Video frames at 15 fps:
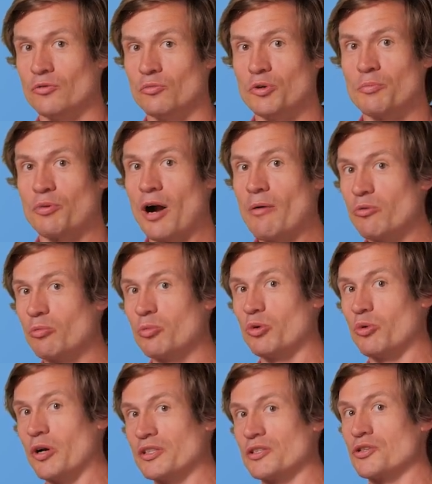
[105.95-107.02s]
we'd
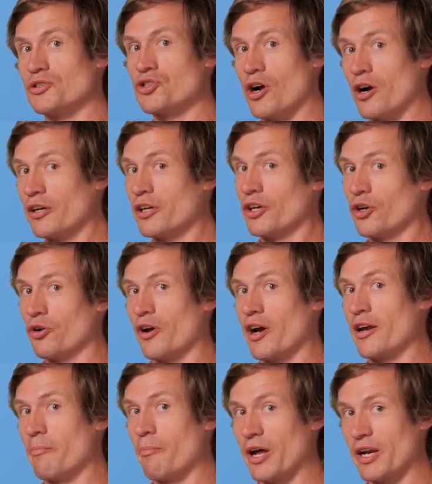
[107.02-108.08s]
probably want to chunk and
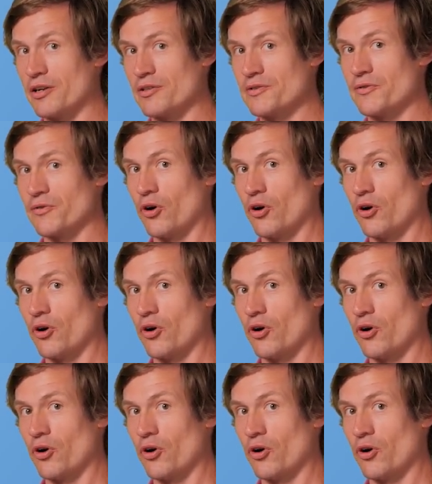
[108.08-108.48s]
create embeddings